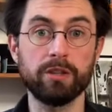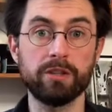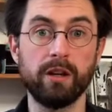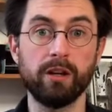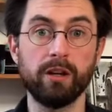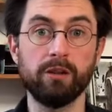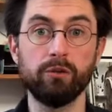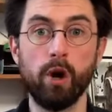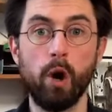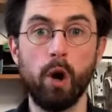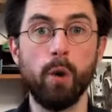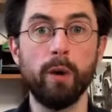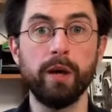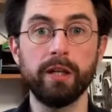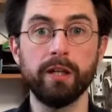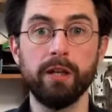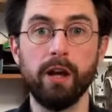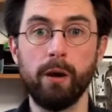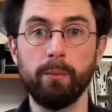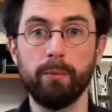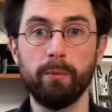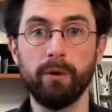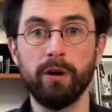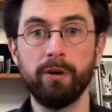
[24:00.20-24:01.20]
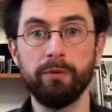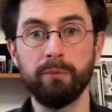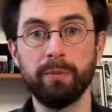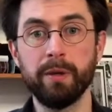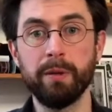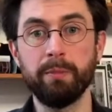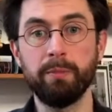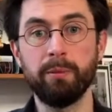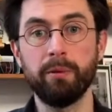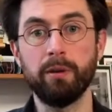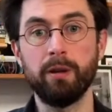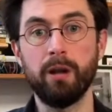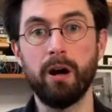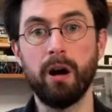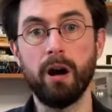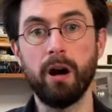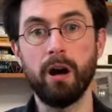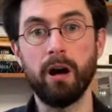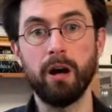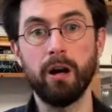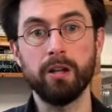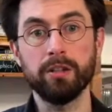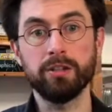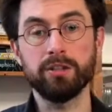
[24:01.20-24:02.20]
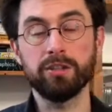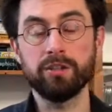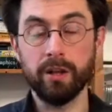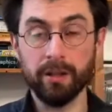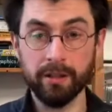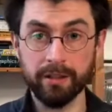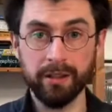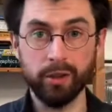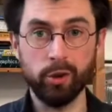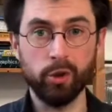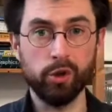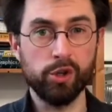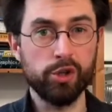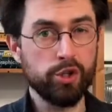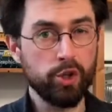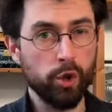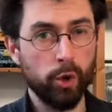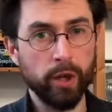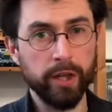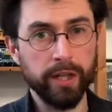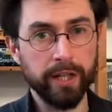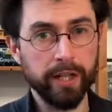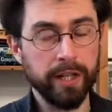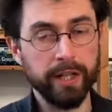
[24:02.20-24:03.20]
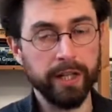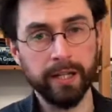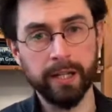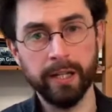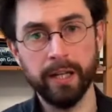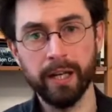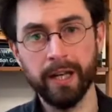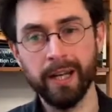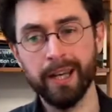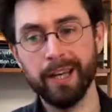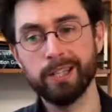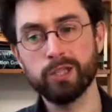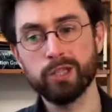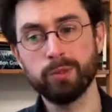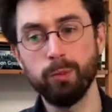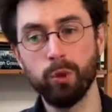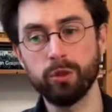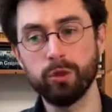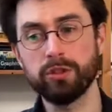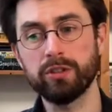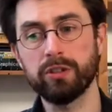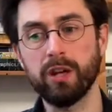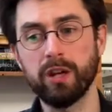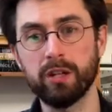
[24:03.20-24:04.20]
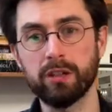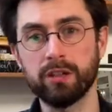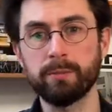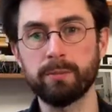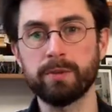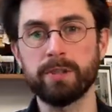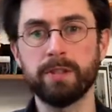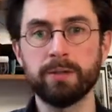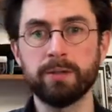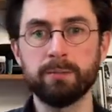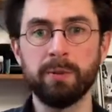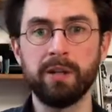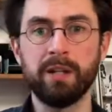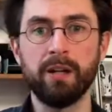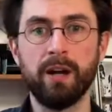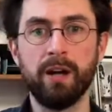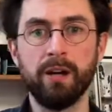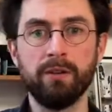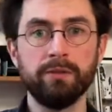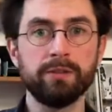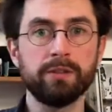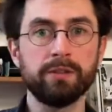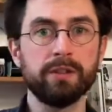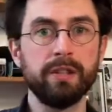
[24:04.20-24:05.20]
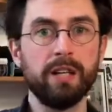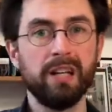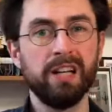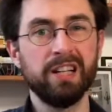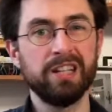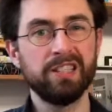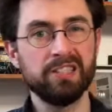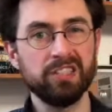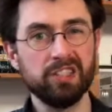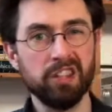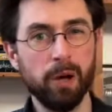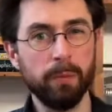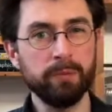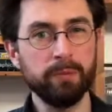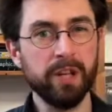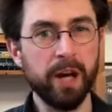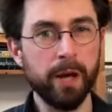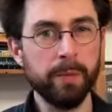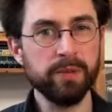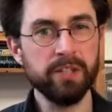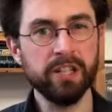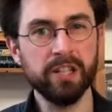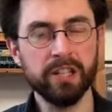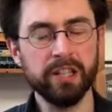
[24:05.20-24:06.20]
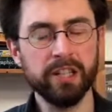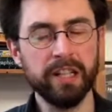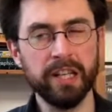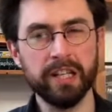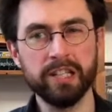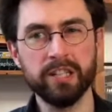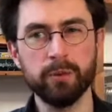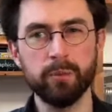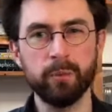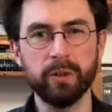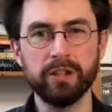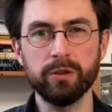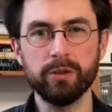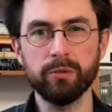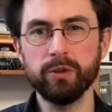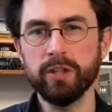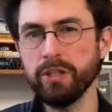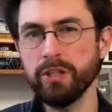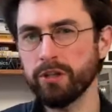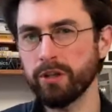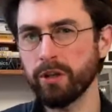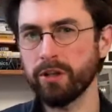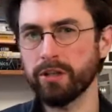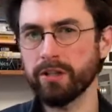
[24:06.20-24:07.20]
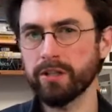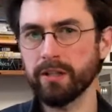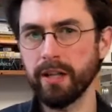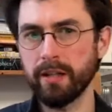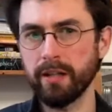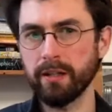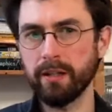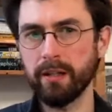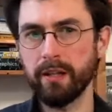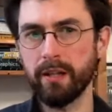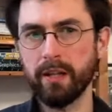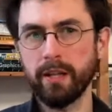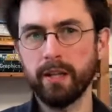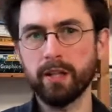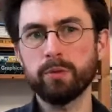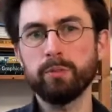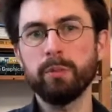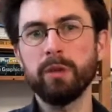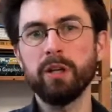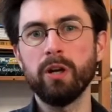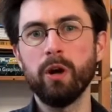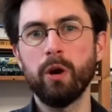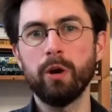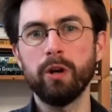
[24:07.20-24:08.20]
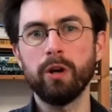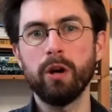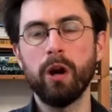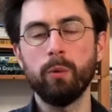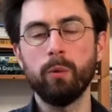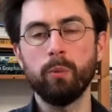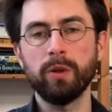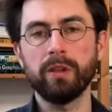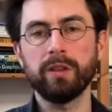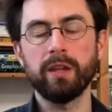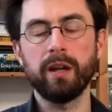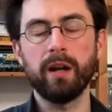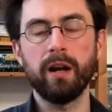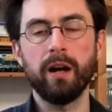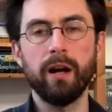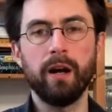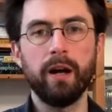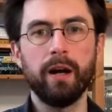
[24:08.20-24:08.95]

a growing number of people are starting or joining small startups and spin-offs, sometimes in connection with the research that has been going on with their